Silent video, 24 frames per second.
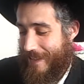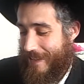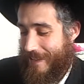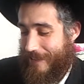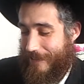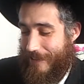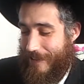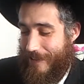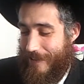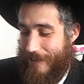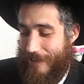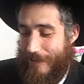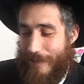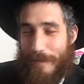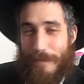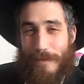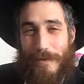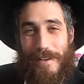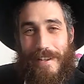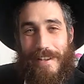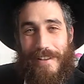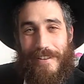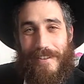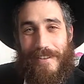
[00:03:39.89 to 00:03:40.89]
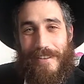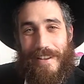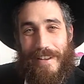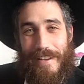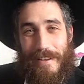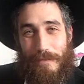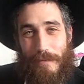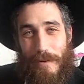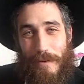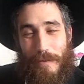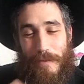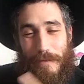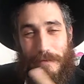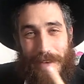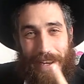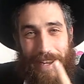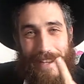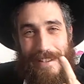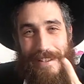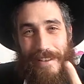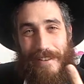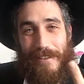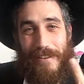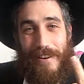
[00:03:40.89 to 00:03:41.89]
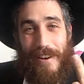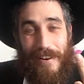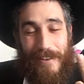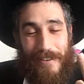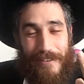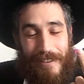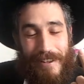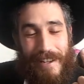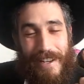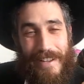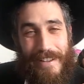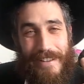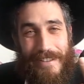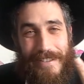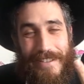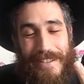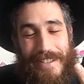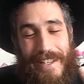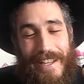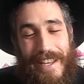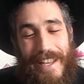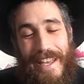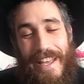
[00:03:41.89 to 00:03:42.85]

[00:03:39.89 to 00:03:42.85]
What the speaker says: what do the girls put on their thing? Purple paint on her nails.